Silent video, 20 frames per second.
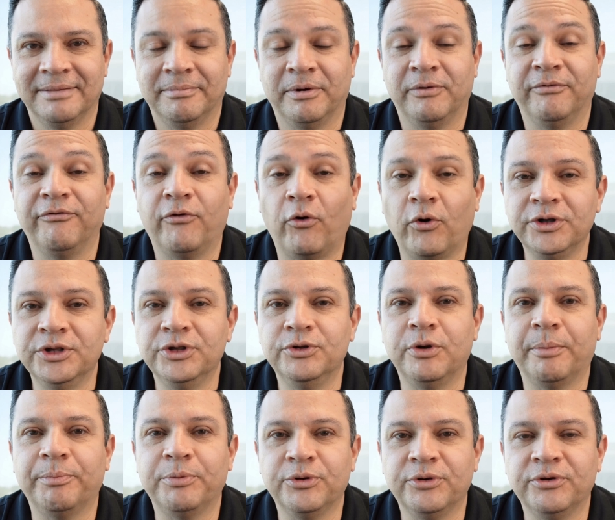Before
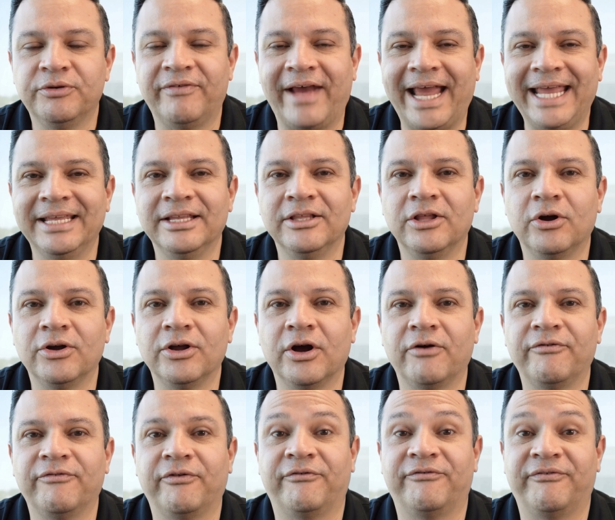you approve any
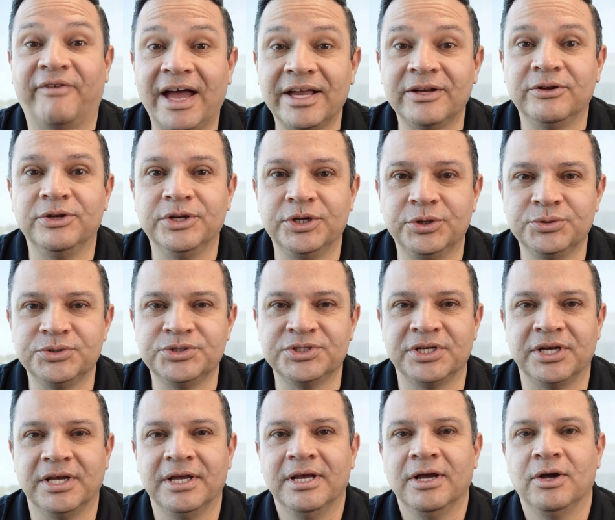logo for final
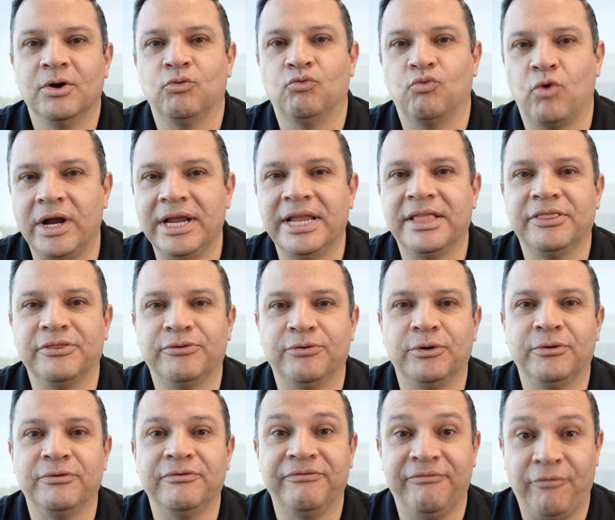use, run it
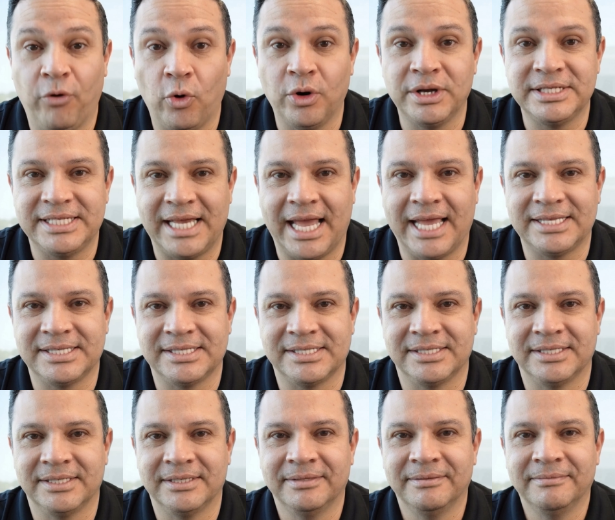through 4
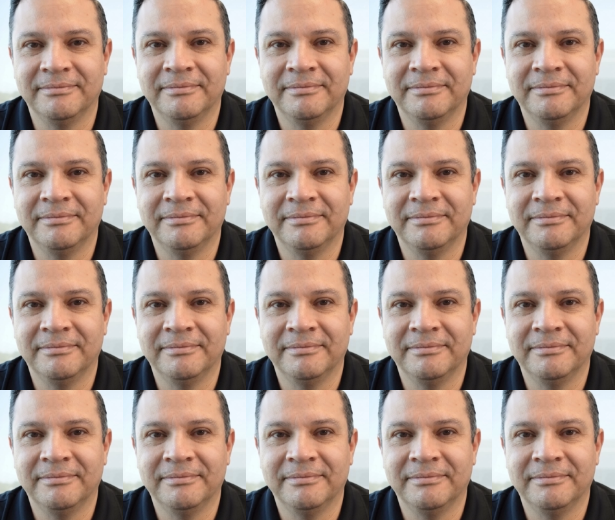tests.